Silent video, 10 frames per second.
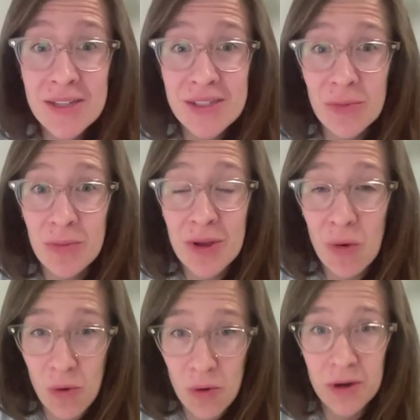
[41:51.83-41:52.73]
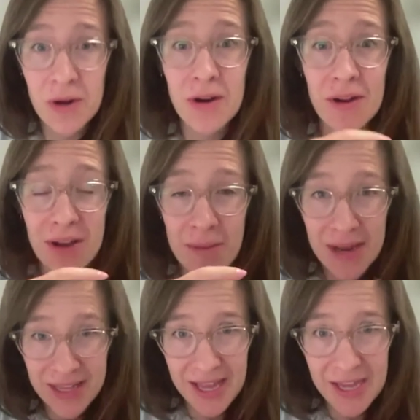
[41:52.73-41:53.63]
So when we order a
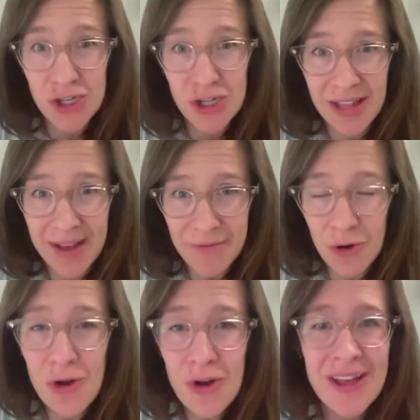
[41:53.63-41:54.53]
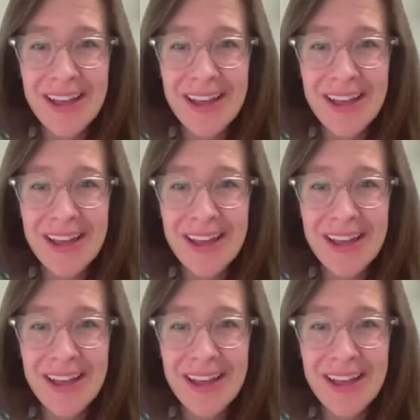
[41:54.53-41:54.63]
medication level,